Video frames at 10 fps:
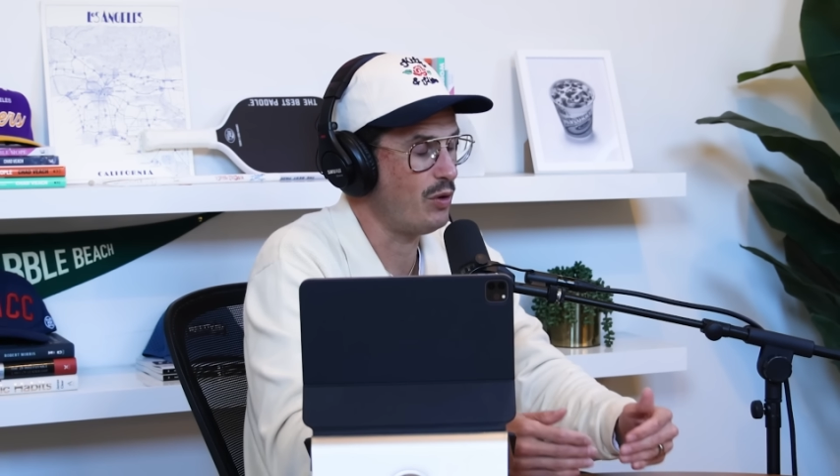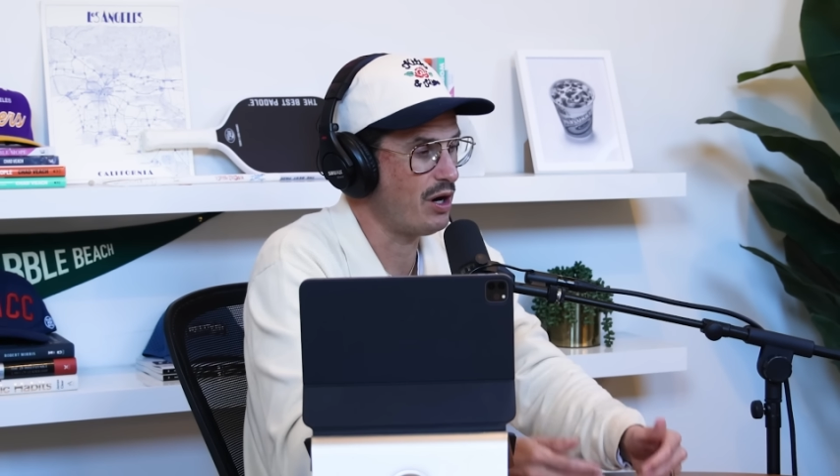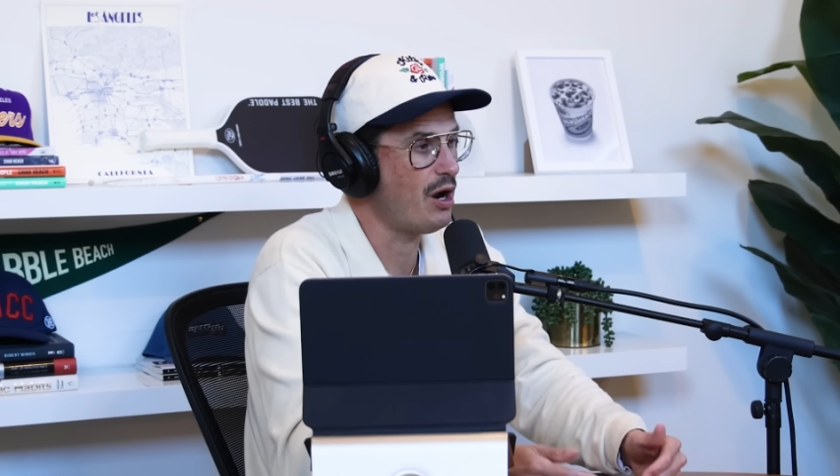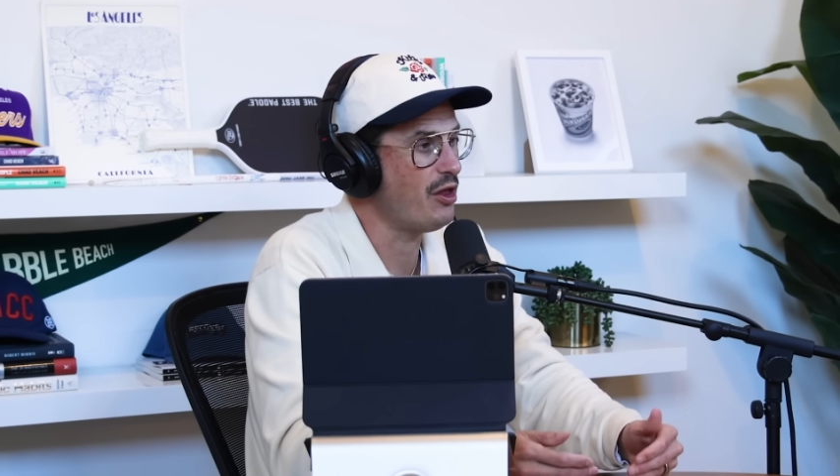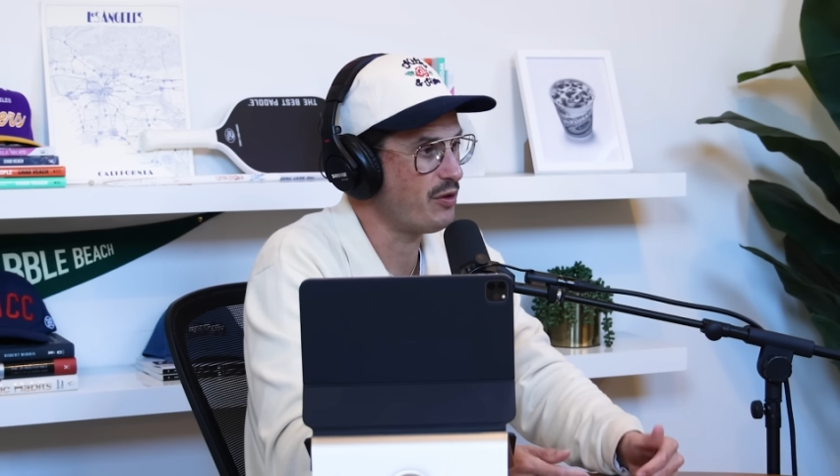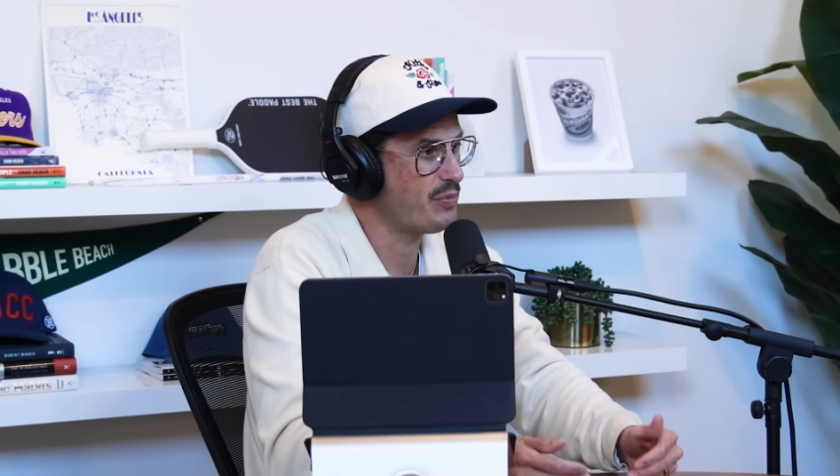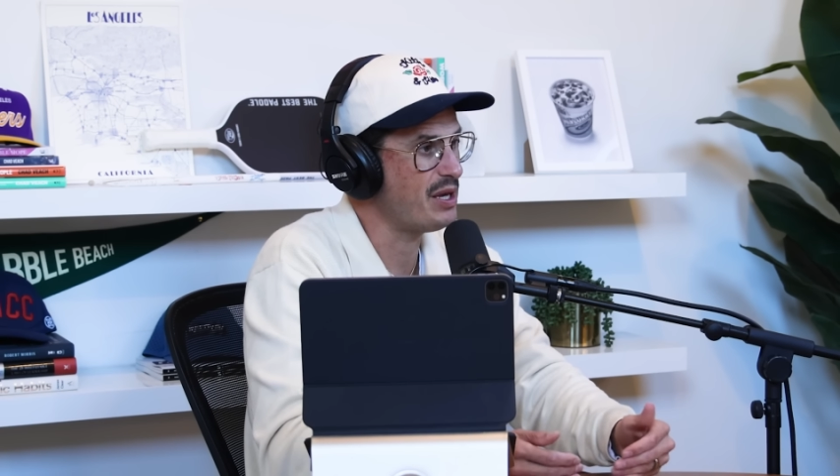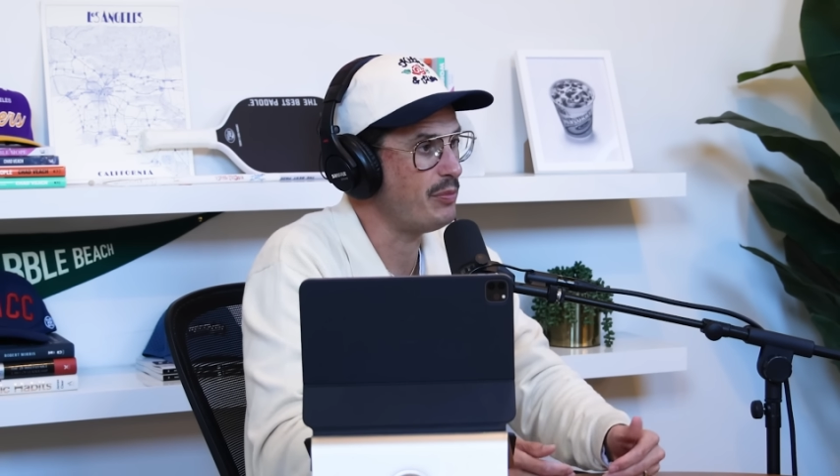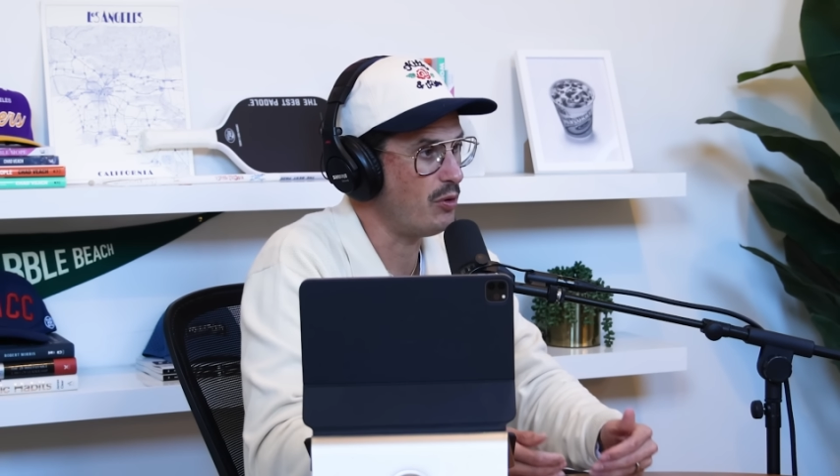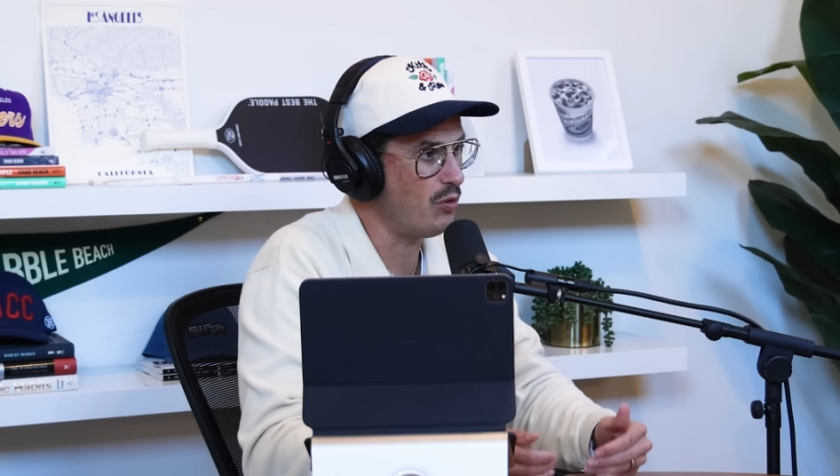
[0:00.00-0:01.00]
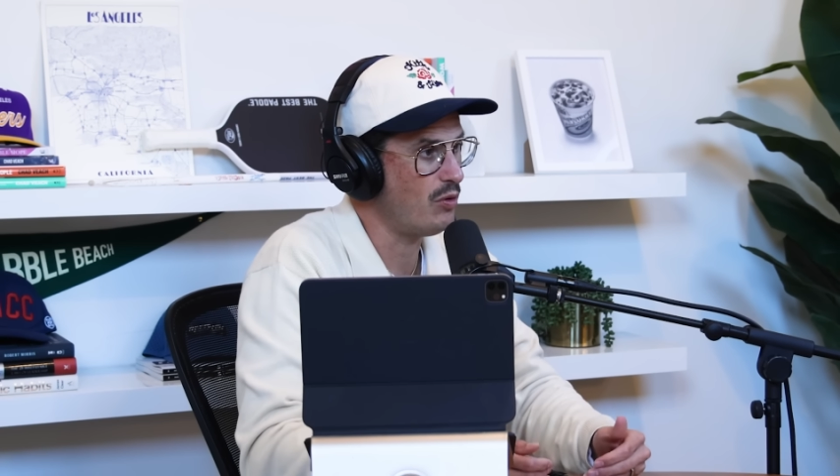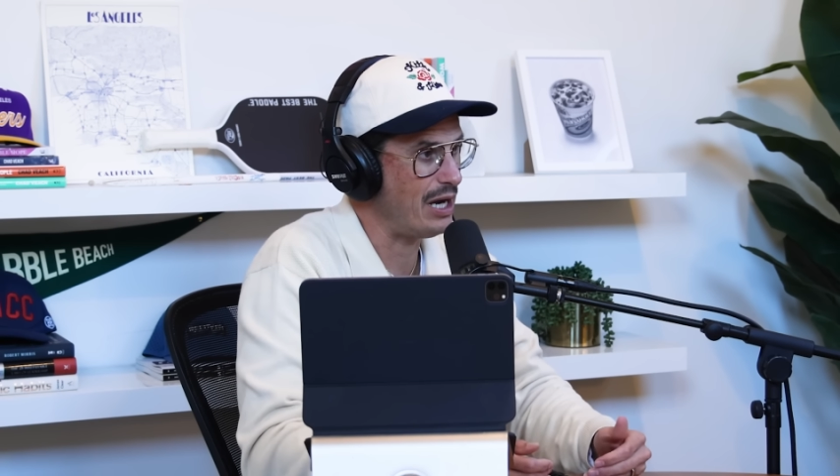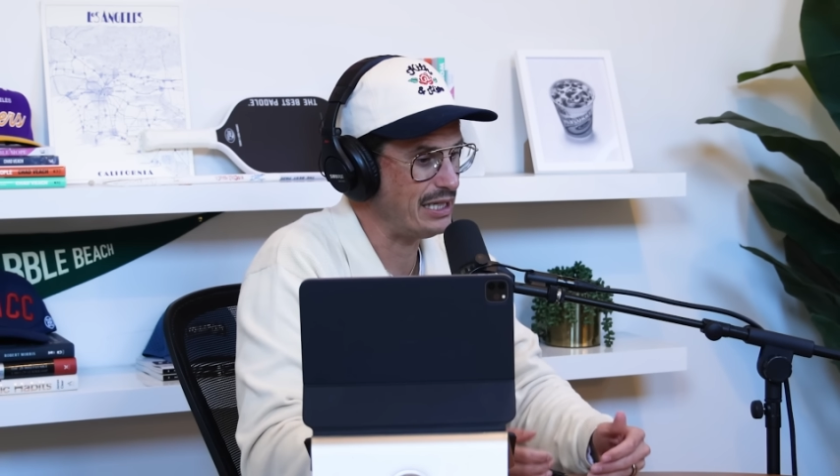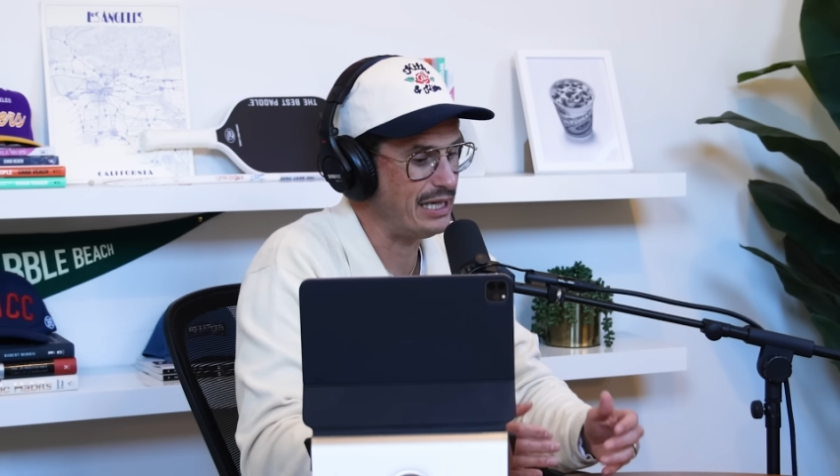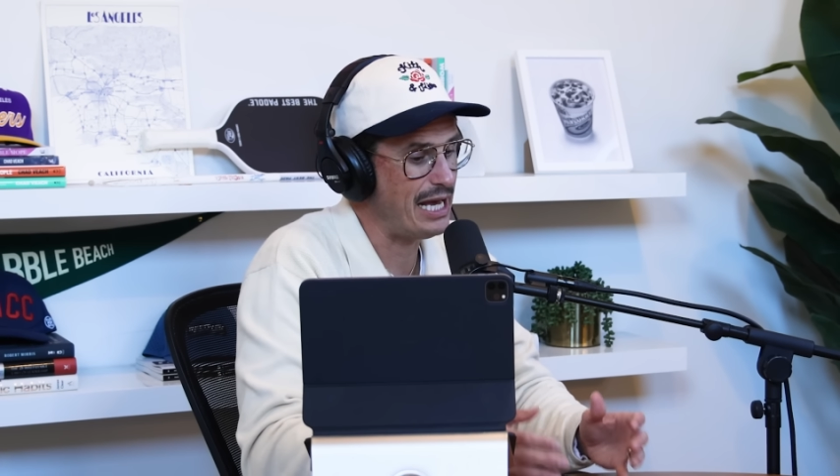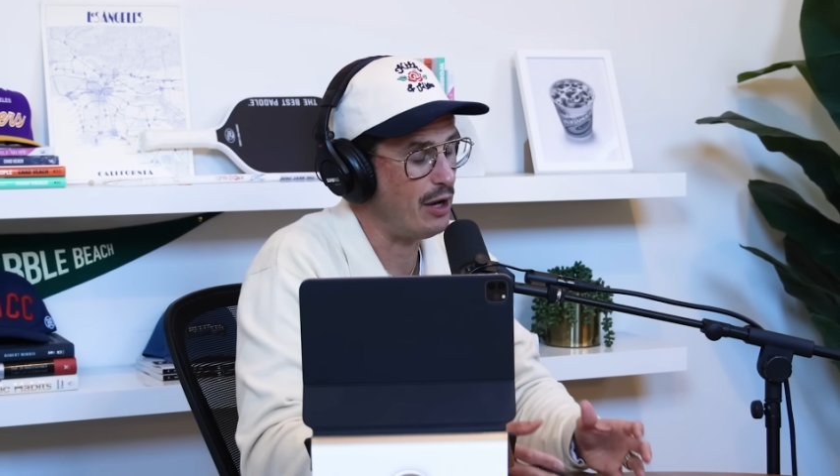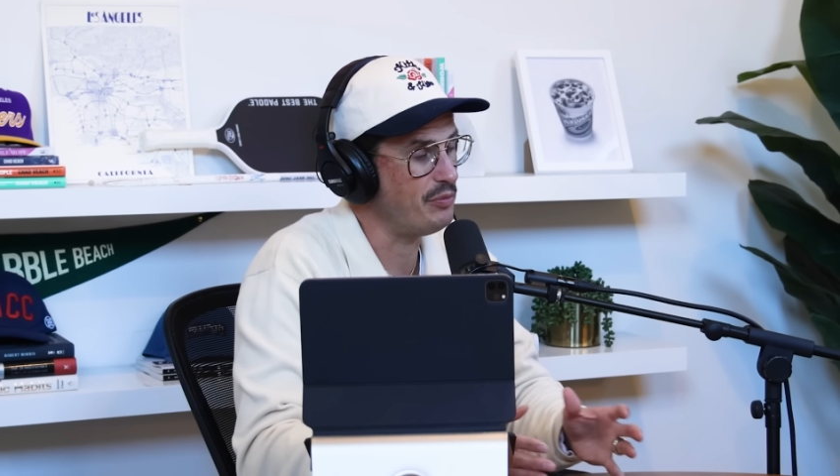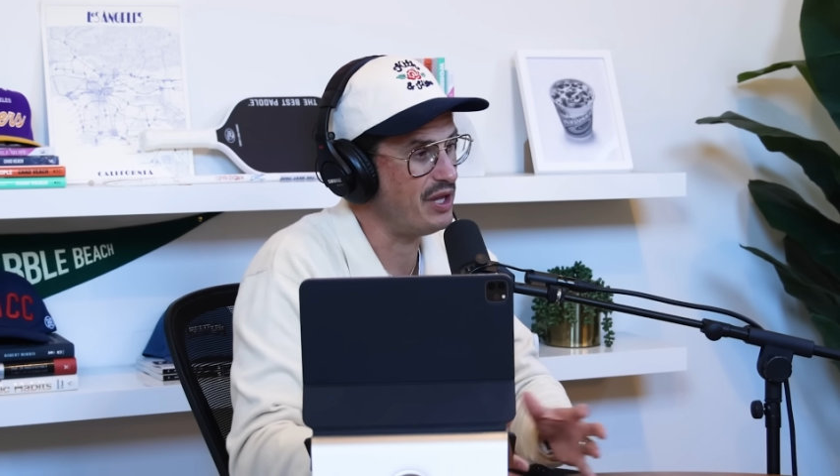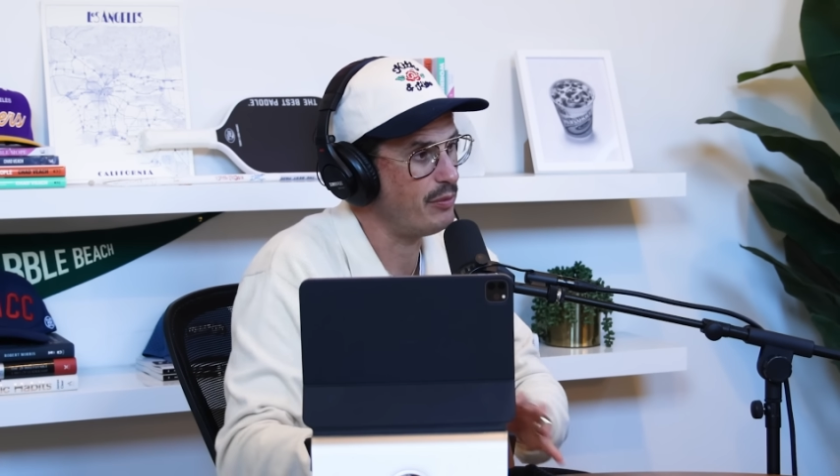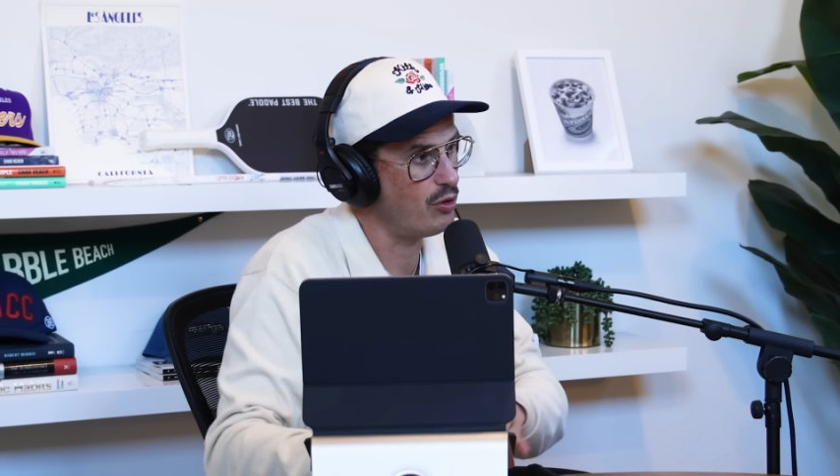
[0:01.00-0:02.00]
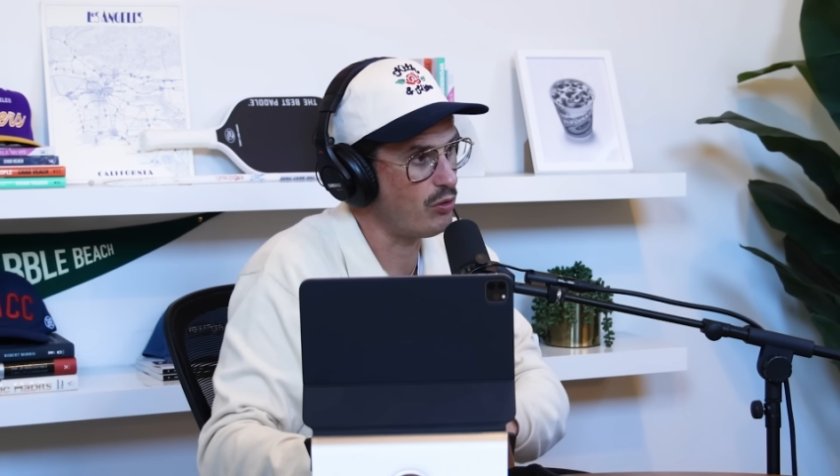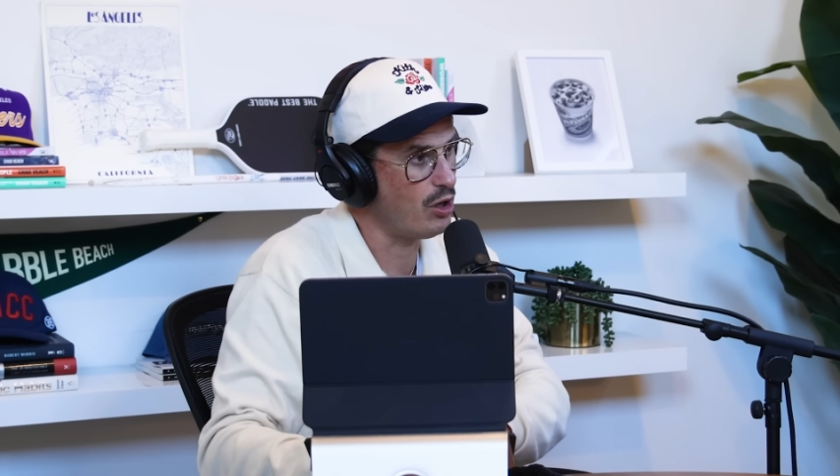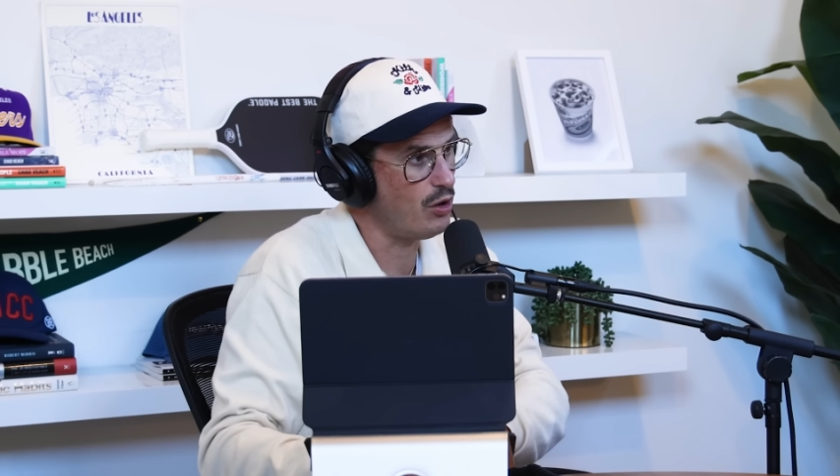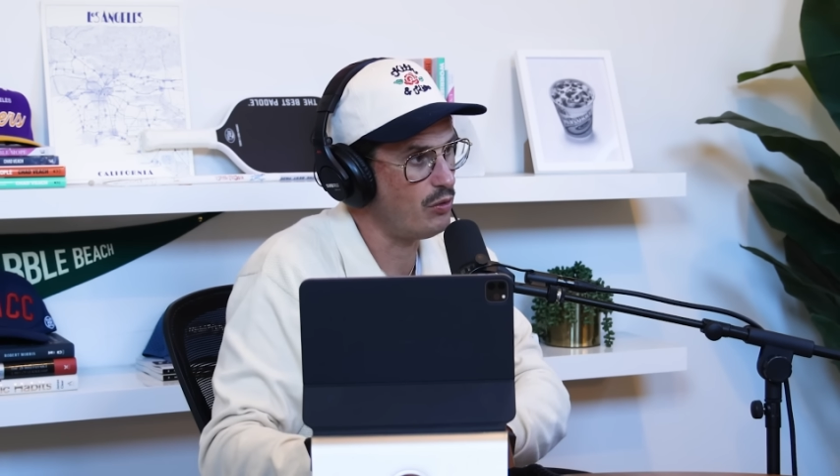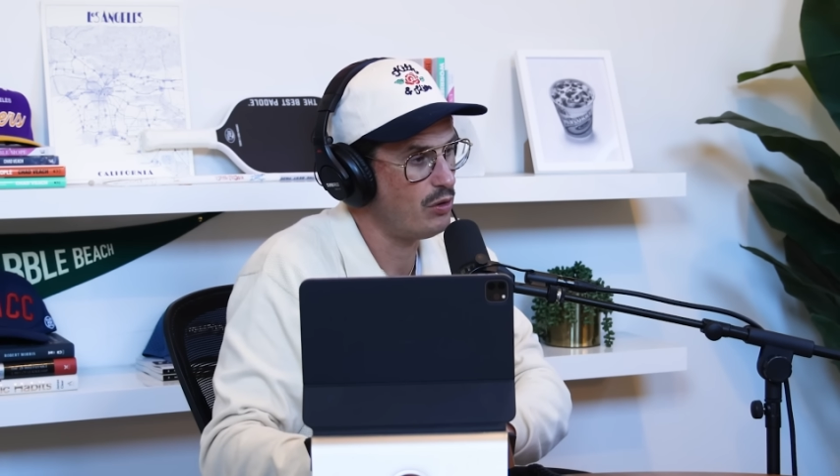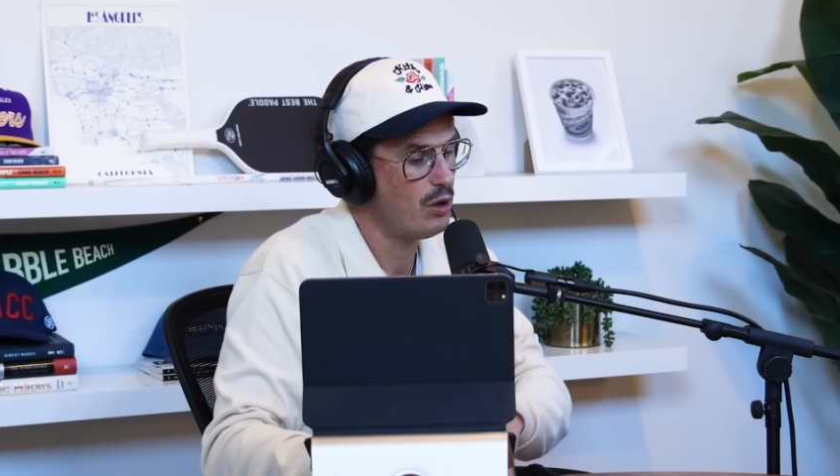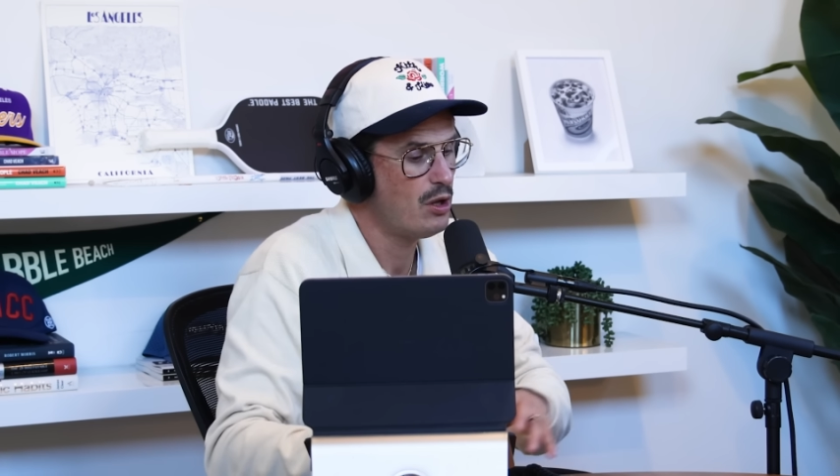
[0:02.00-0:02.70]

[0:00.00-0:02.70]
Where other people I need to help them grow?